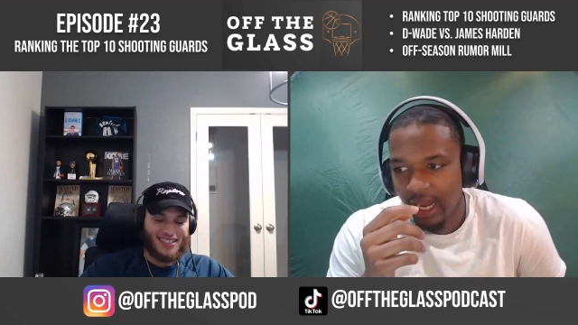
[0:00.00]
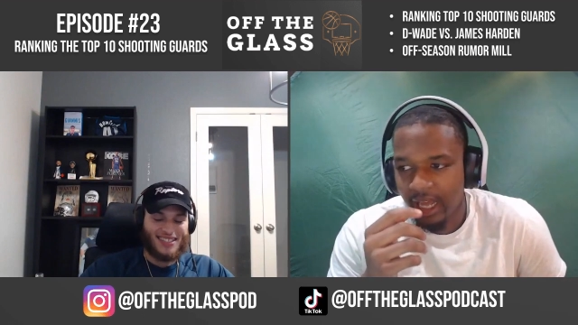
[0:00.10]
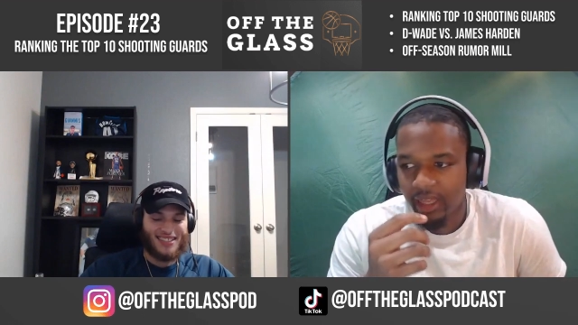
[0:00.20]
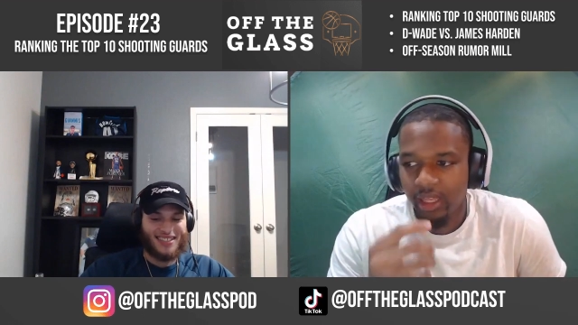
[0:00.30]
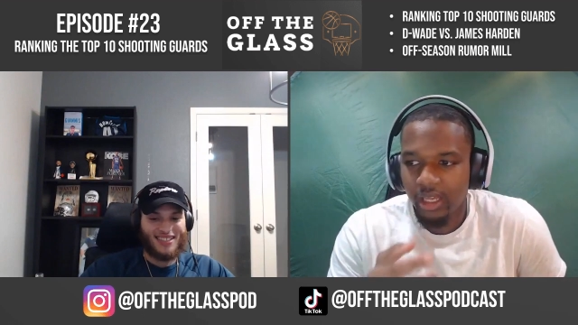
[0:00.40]

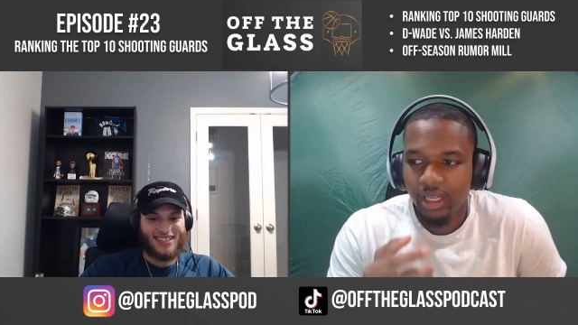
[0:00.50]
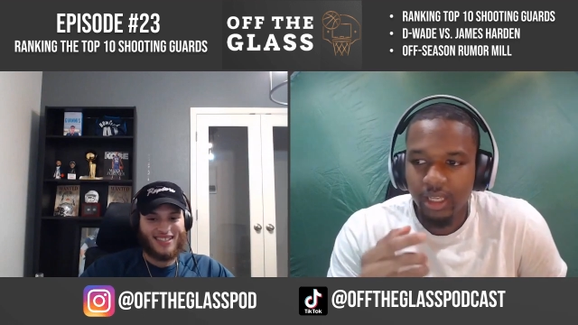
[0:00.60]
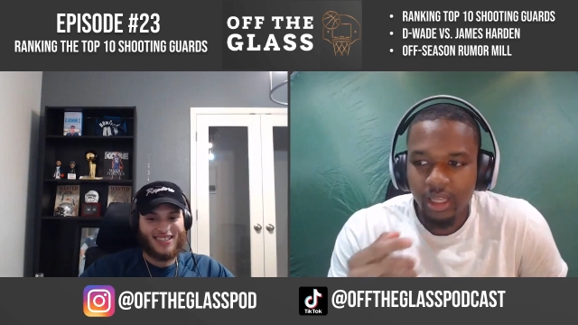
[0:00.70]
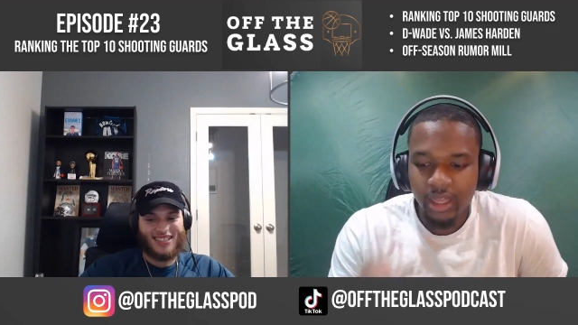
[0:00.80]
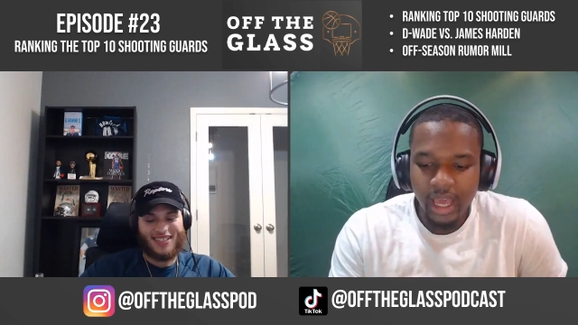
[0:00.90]
Speaker 1: I think
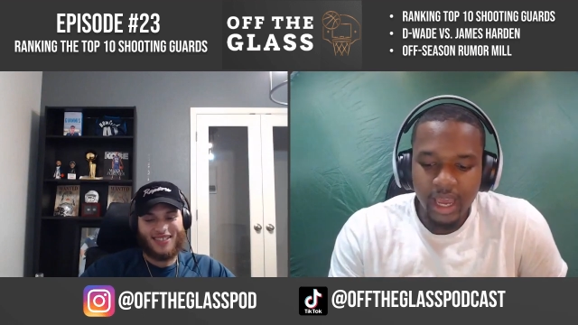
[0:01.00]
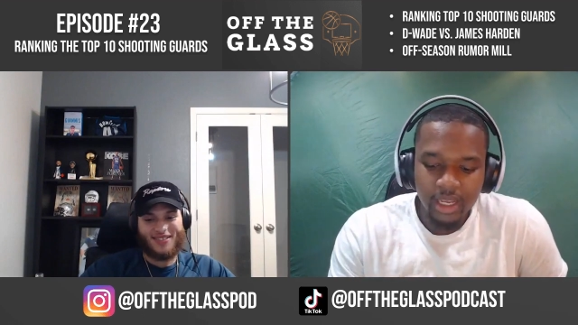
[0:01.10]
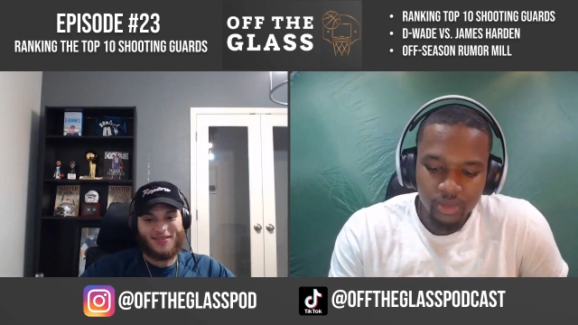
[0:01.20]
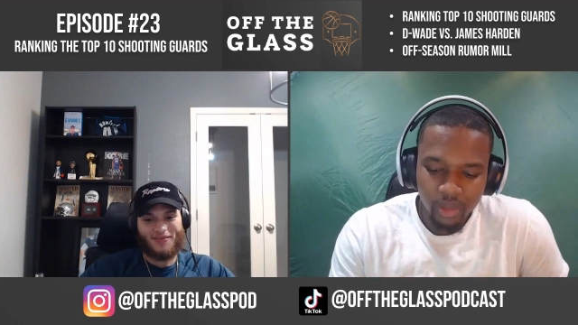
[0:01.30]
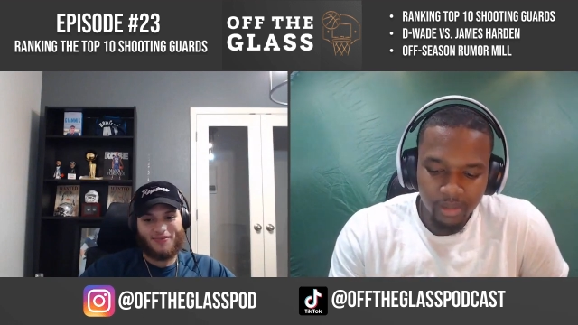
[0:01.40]
that
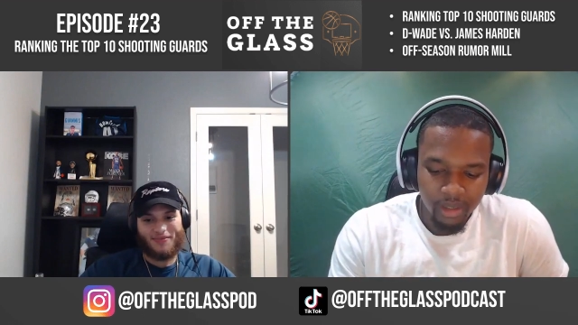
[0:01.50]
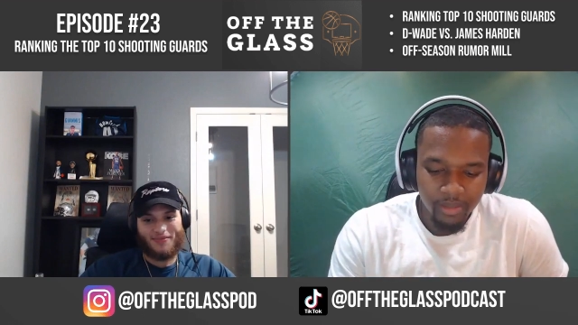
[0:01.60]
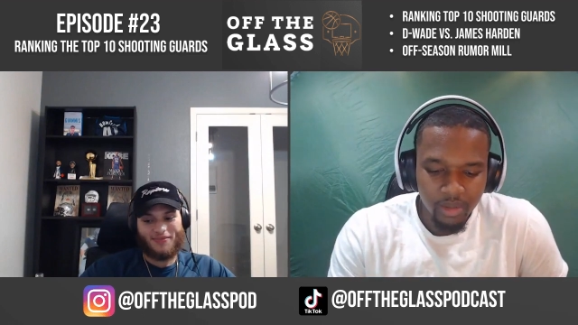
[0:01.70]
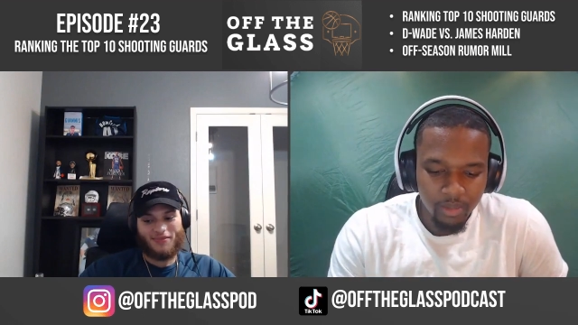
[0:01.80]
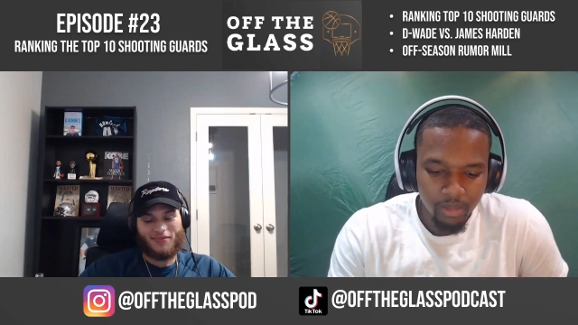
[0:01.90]
is what I'm going
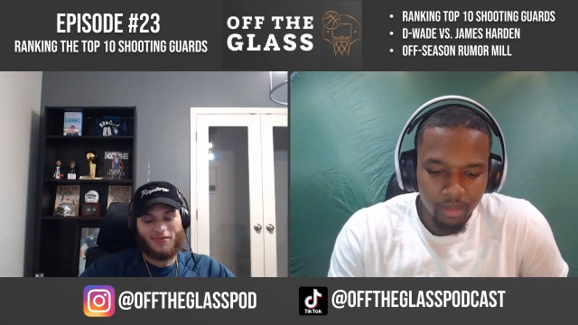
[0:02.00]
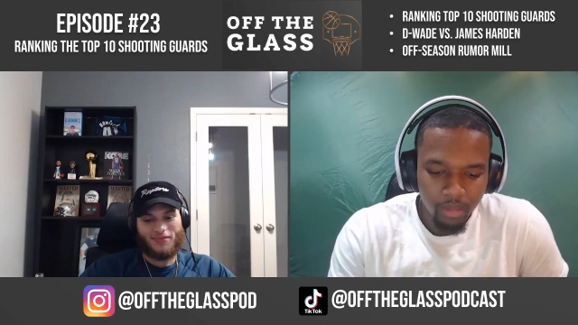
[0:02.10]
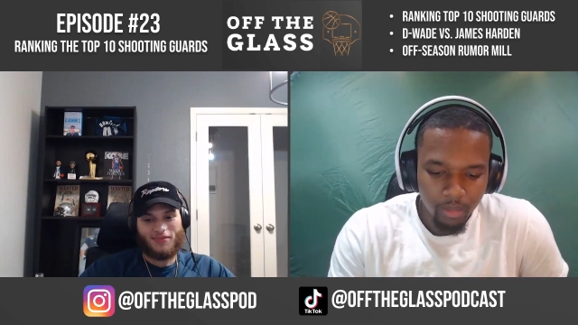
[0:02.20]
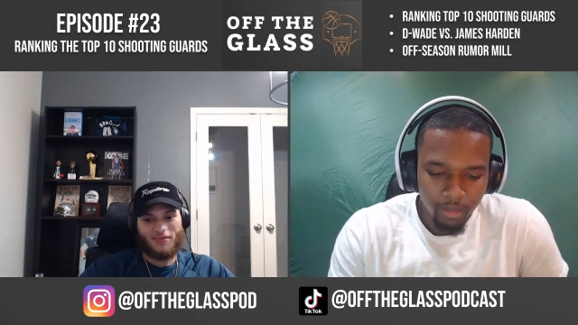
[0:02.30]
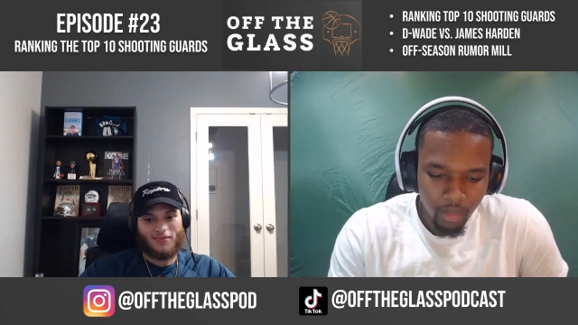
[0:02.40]
to be
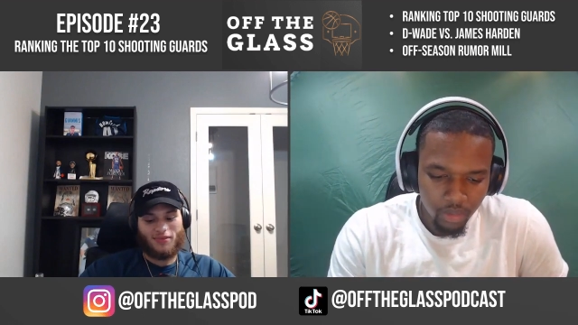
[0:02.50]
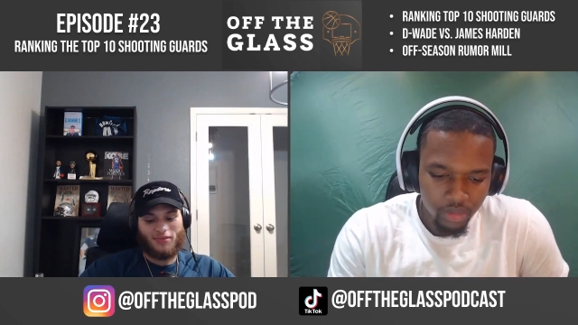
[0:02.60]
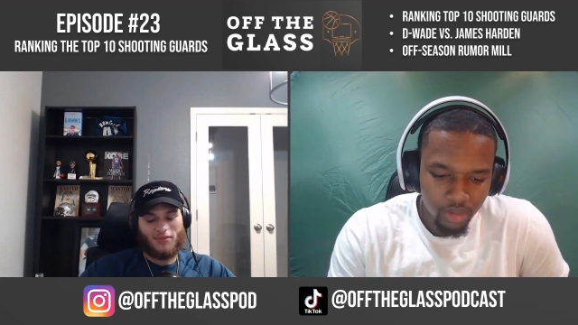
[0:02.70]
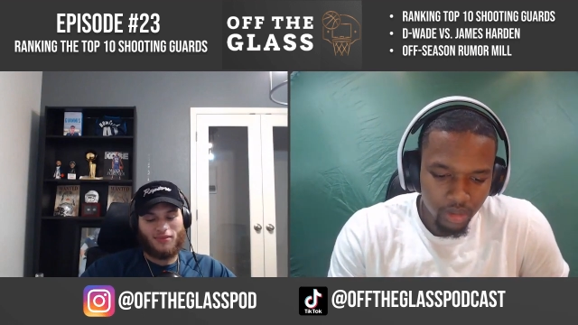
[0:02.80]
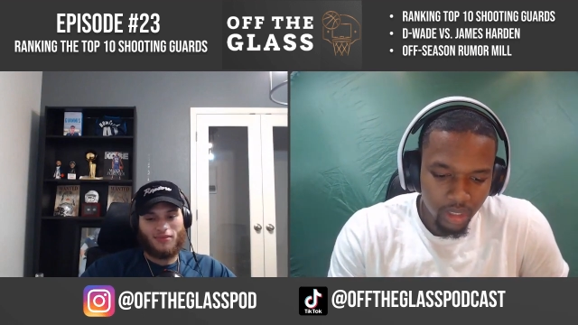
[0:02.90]

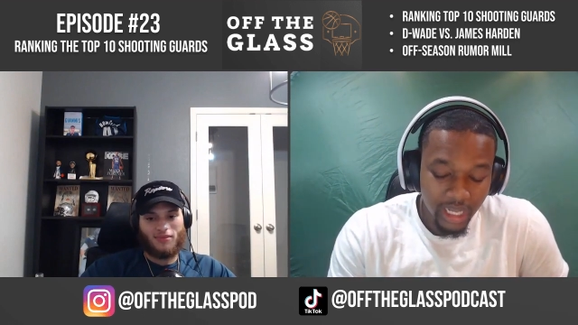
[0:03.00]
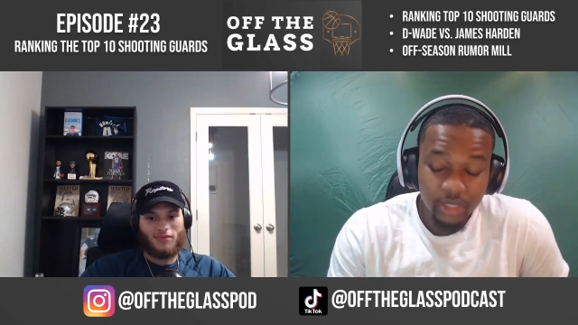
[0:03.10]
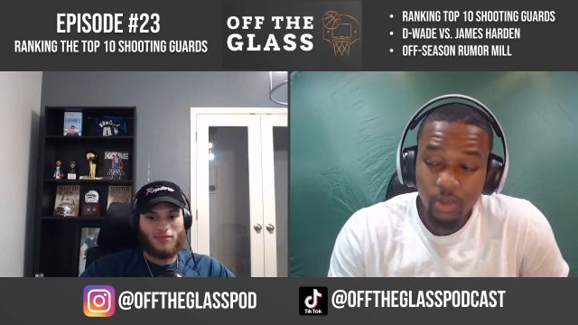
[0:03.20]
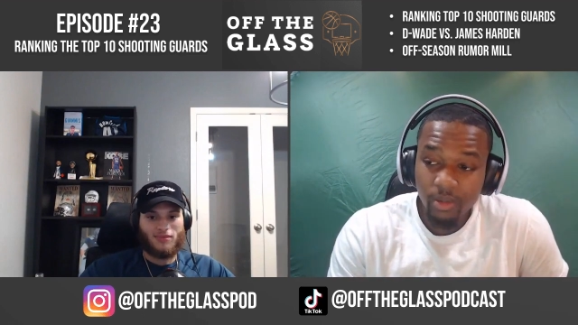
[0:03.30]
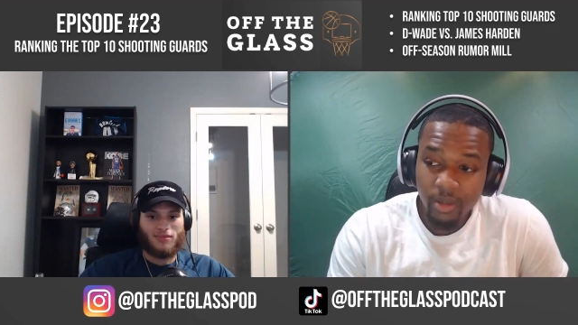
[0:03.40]
most.
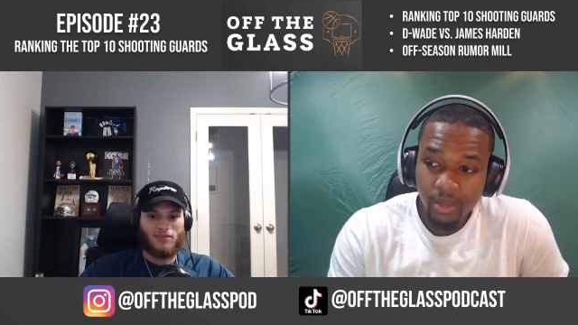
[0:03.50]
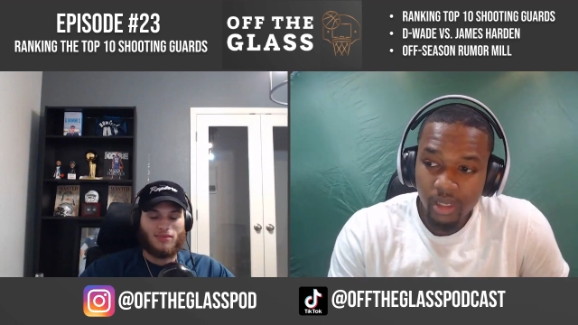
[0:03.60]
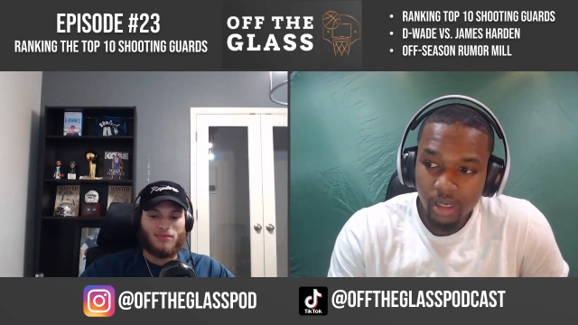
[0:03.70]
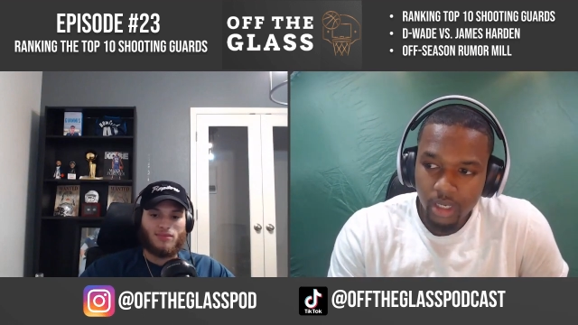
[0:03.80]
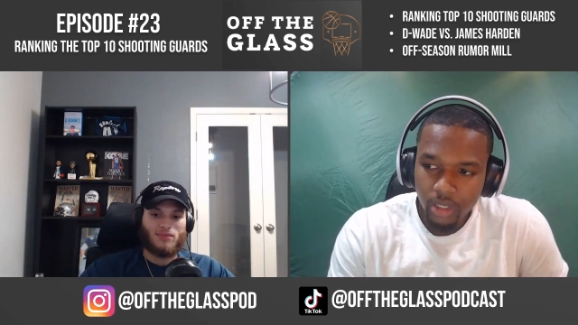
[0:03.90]
That's what I'm going to
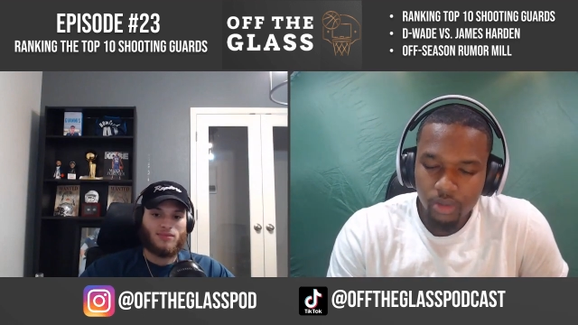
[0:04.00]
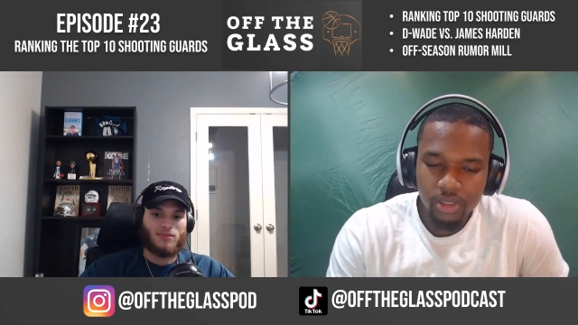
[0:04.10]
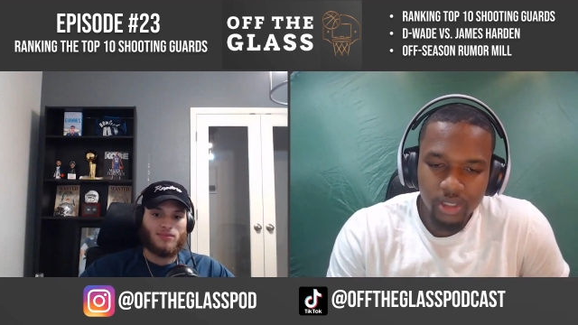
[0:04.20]
be closely